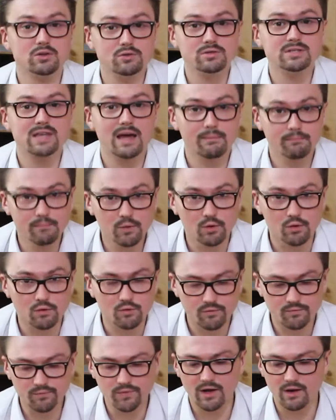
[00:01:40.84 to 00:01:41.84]
use that move.
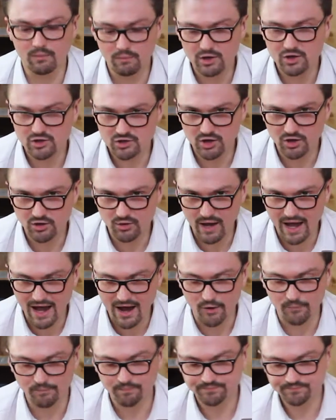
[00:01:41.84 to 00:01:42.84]
And I'm going to show you
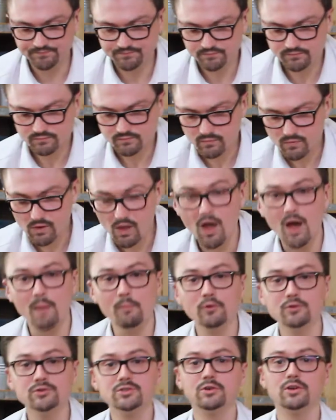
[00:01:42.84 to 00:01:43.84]
how. I'm
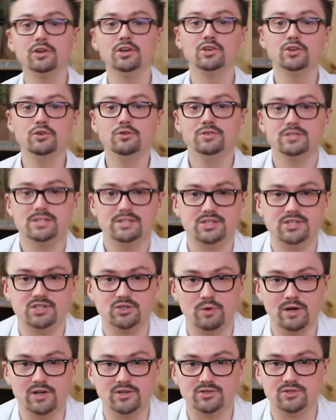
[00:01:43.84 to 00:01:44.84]
also going to use the
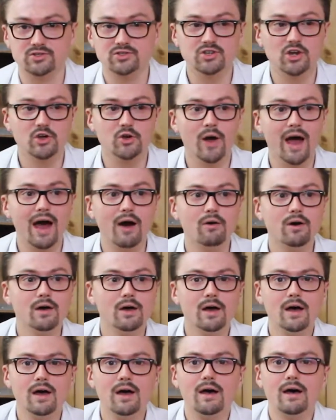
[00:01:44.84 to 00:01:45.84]
situation to show you how
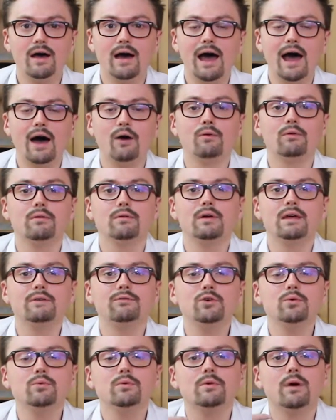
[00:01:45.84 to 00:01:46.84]

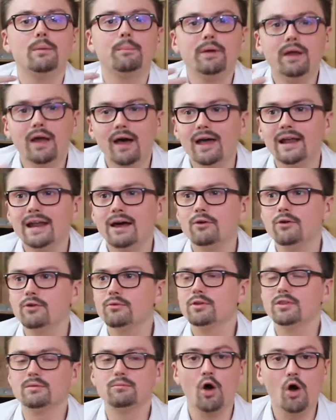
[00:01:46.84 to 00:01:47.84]
if you apply an
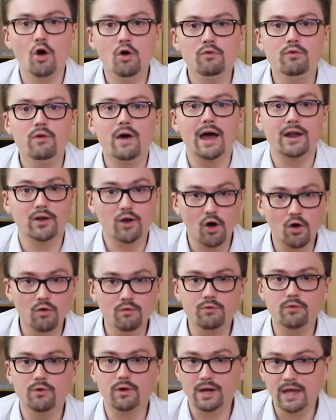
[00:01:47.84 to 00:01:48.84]
algorithm over and
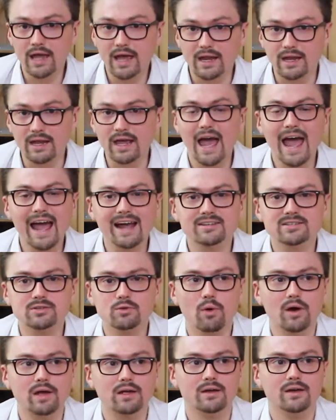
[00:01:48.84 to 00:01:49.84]
over again, it acts
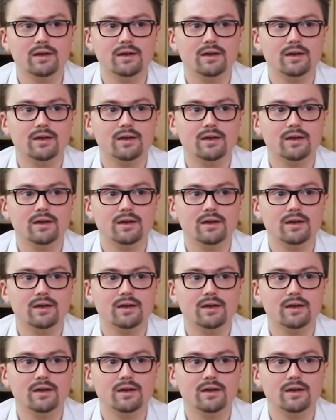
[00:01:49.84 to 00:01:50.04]
quite